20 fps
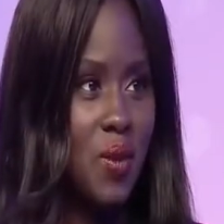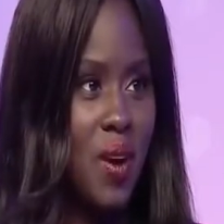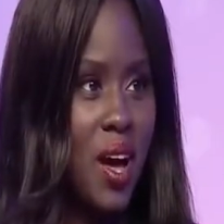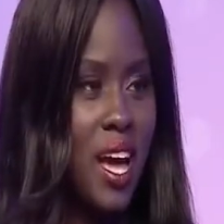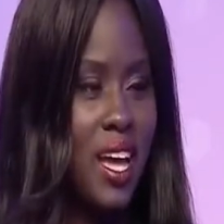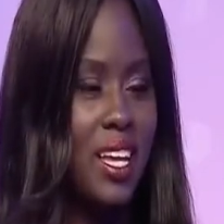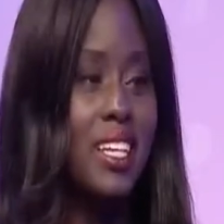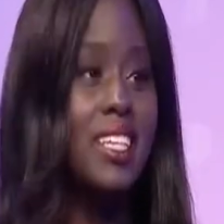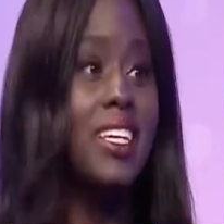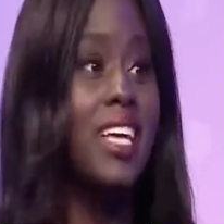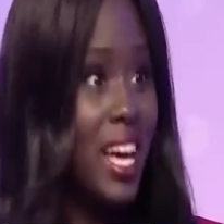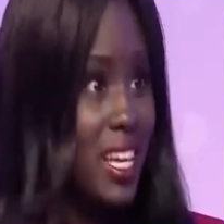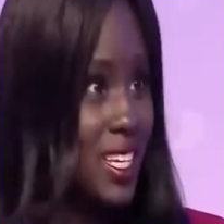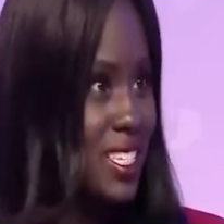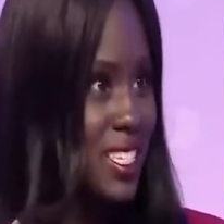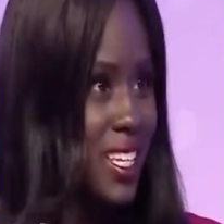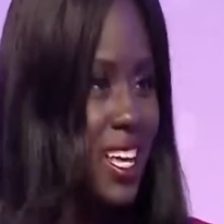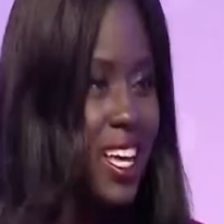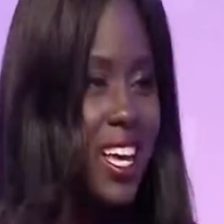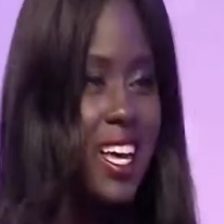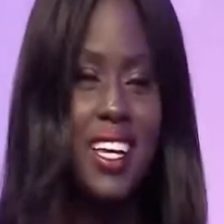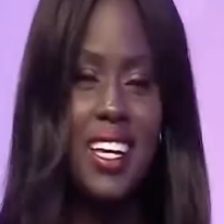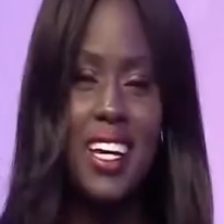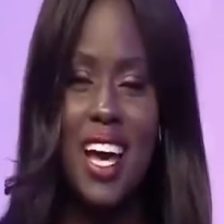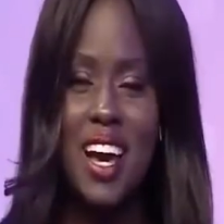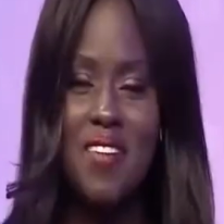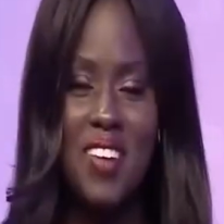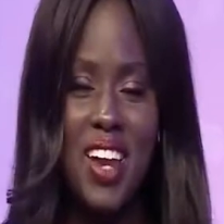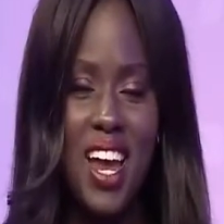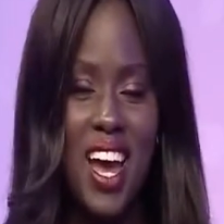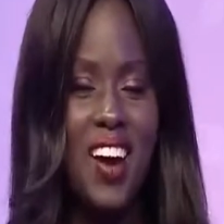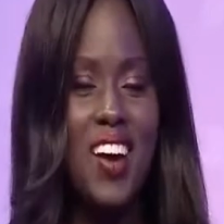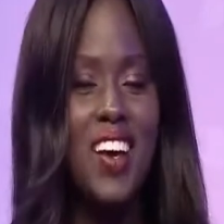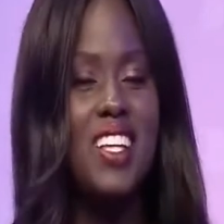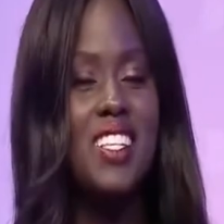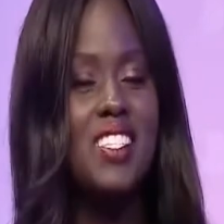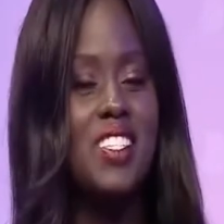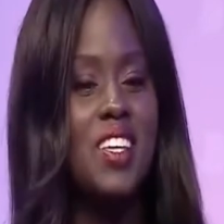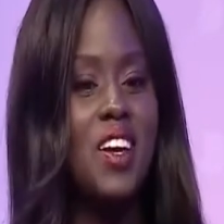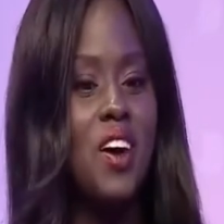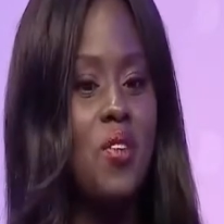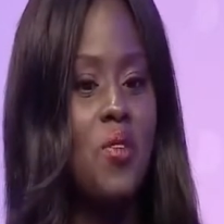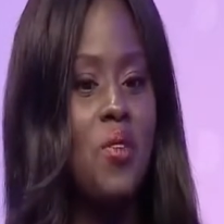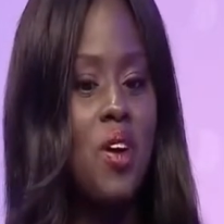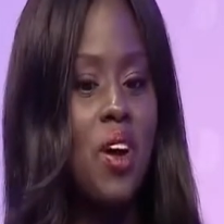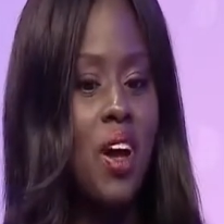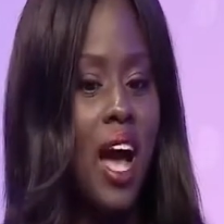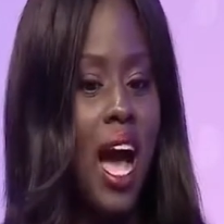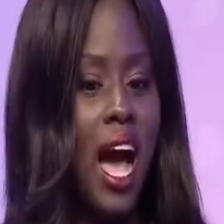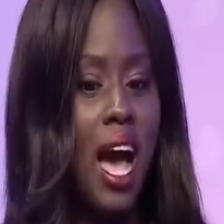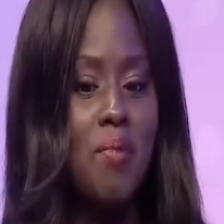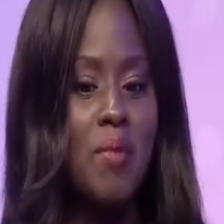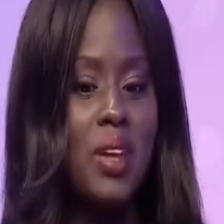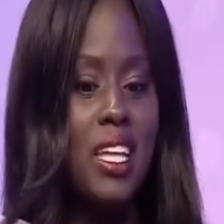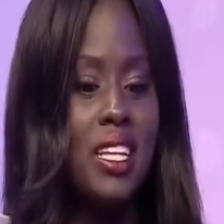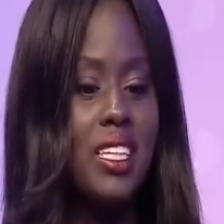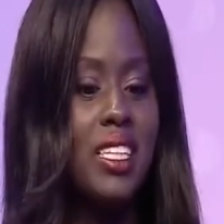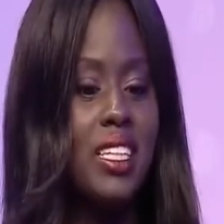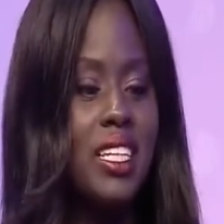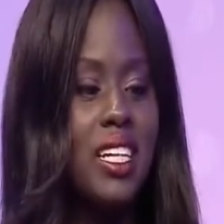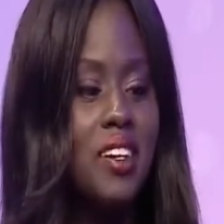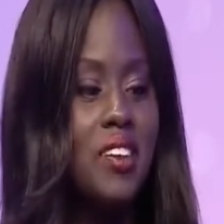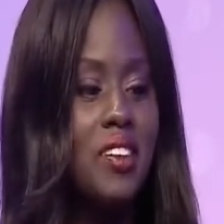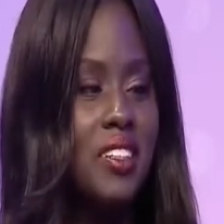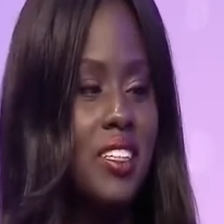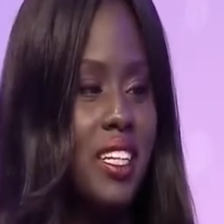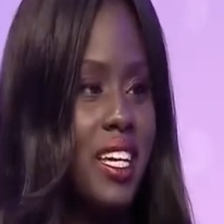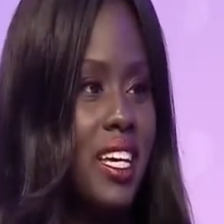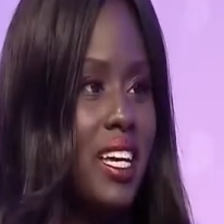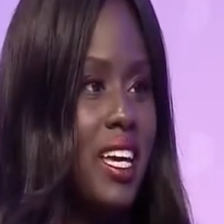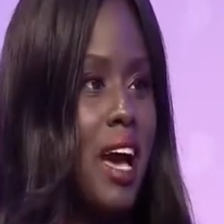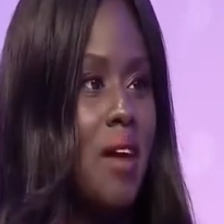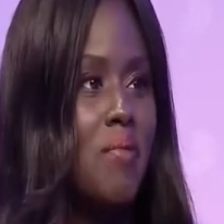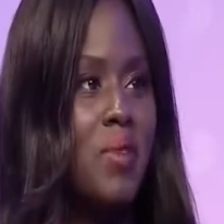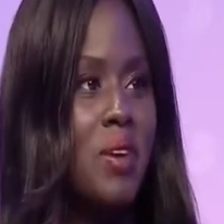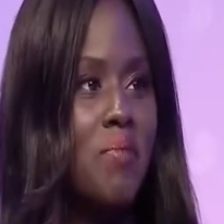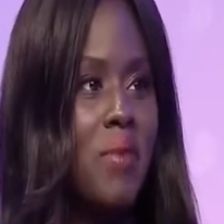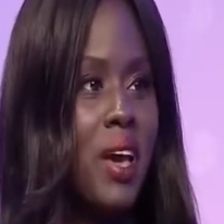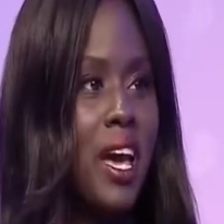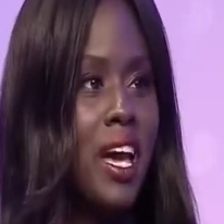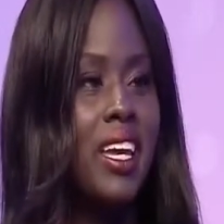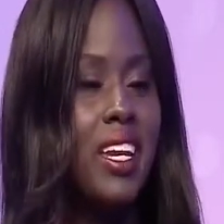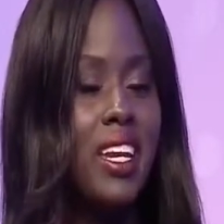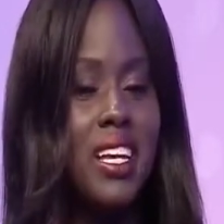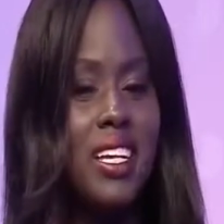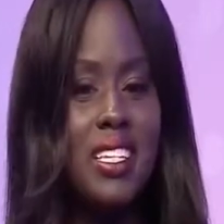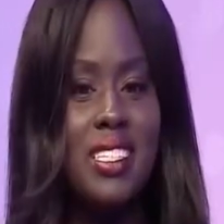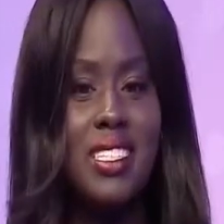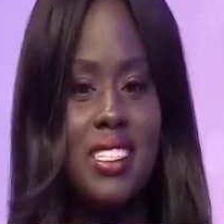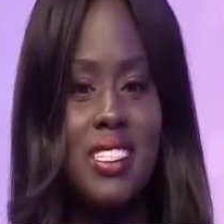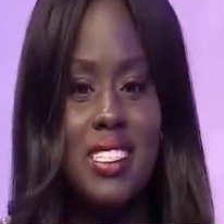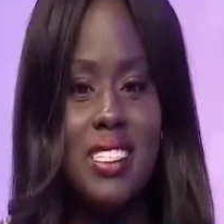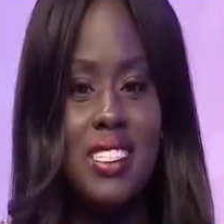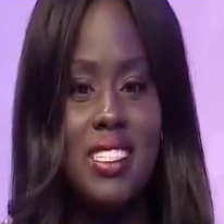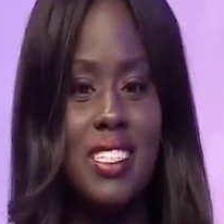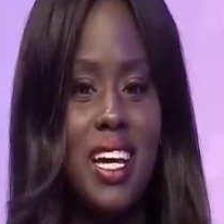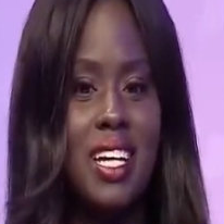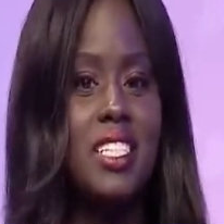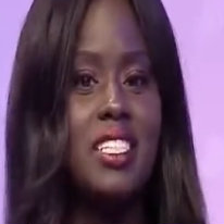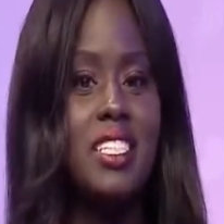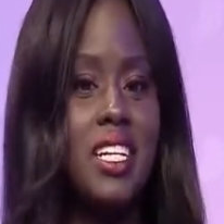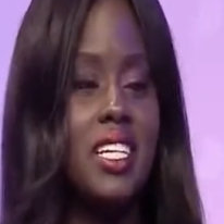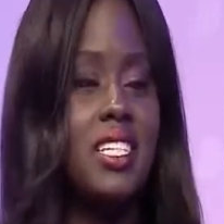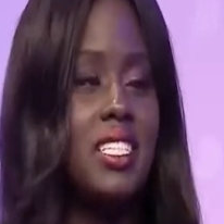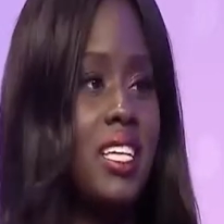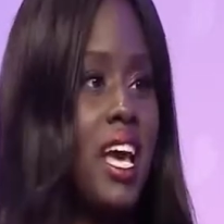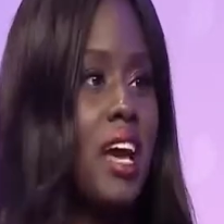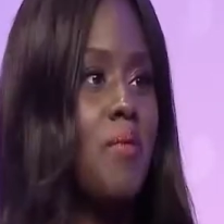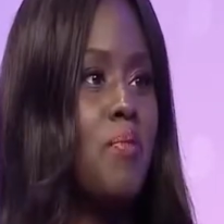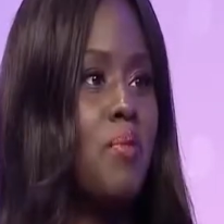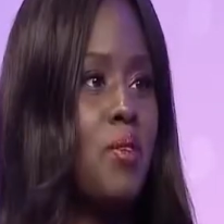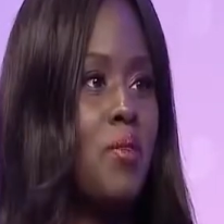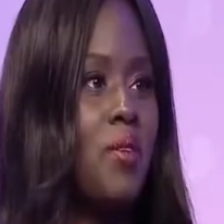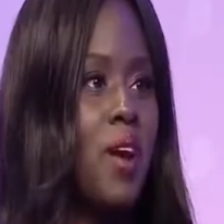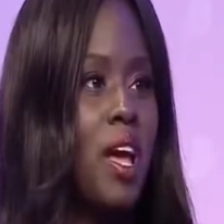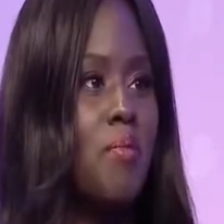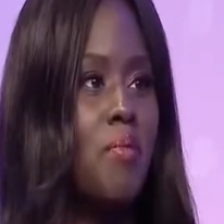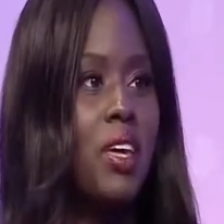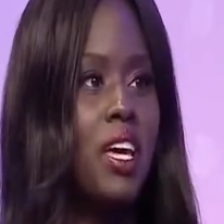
Squad. Yes, coming out. And so, I mean, literally, I mean, Megan is such an example, right?